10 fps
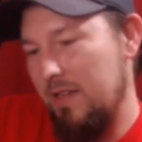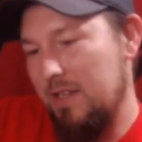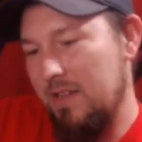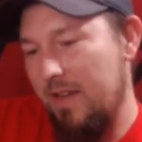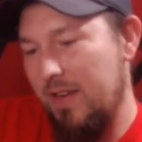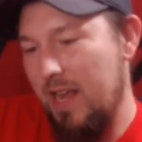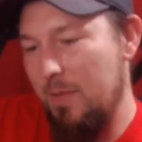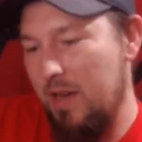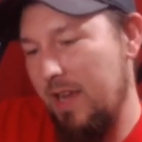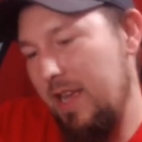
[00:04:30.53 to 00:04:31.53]
Doesn't have a name
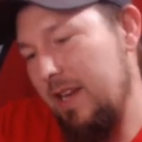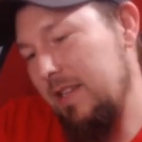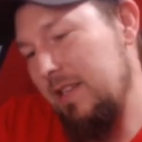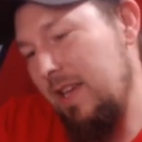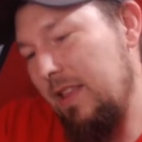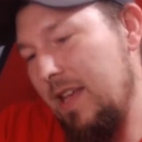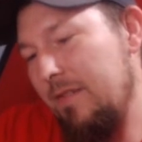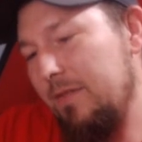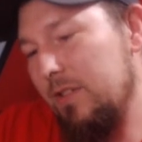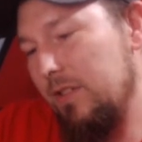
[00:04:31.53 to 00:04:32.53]
on it. It is a
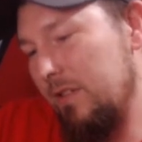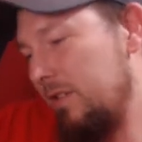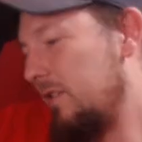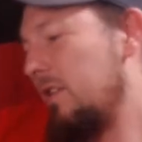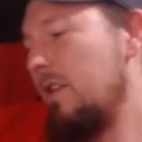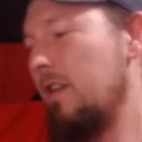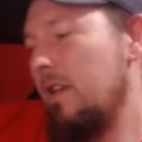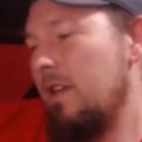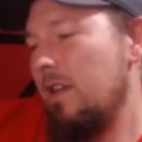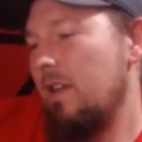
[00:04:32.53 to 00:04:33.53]
level
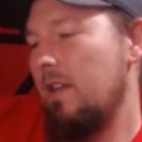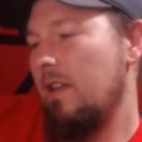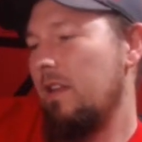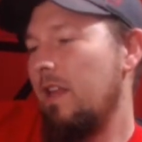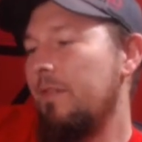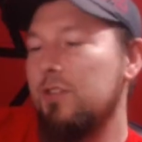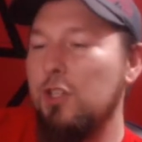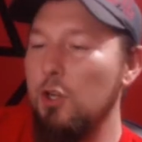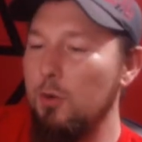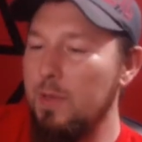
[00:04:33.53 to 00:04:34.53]

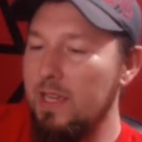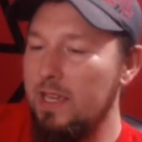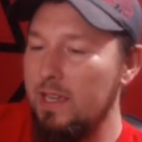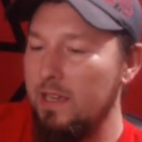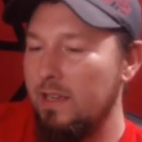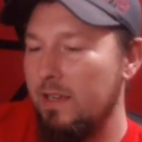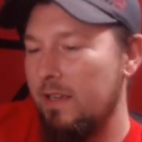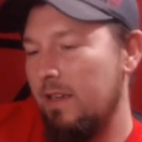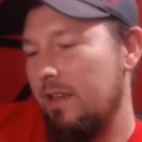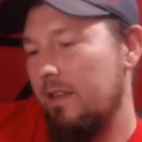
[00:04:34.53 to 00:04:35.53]
2 bee.
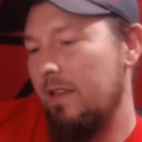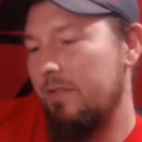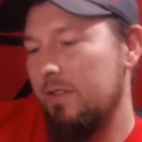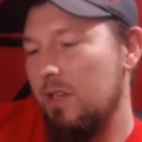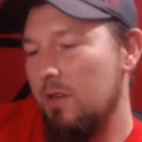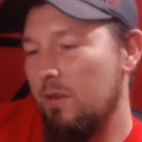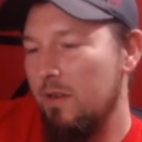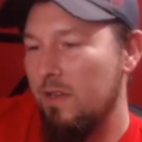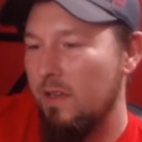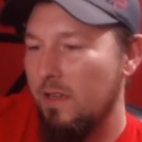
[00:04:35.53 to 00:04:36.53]
Level 2.
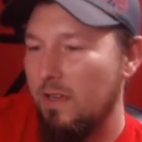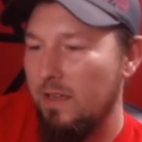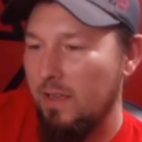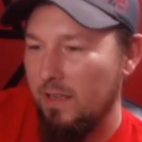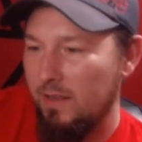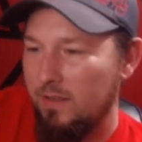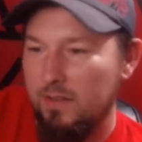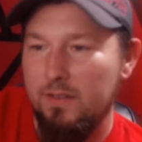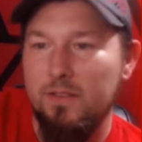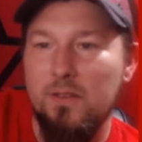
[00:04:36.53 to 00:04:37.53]

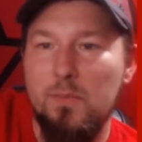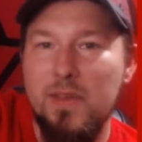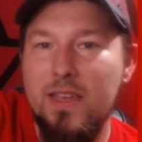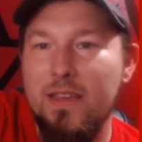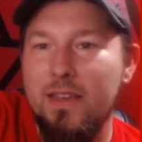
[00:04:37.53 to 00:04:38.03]
Little bee.